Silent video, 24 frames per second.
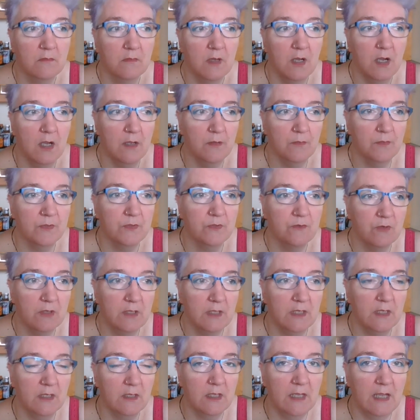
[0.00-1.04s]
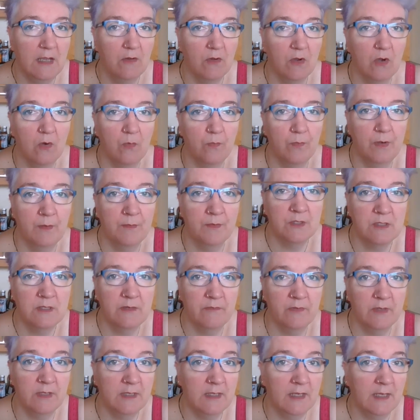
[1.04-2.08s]
I was drinking alcohol pretty much
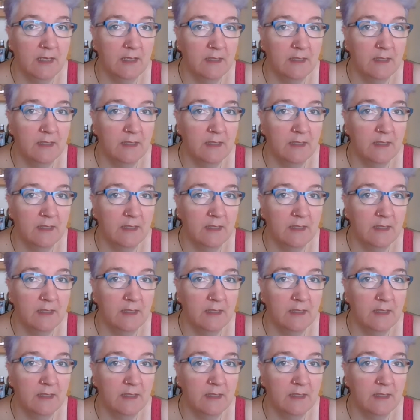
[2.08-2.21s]
every day,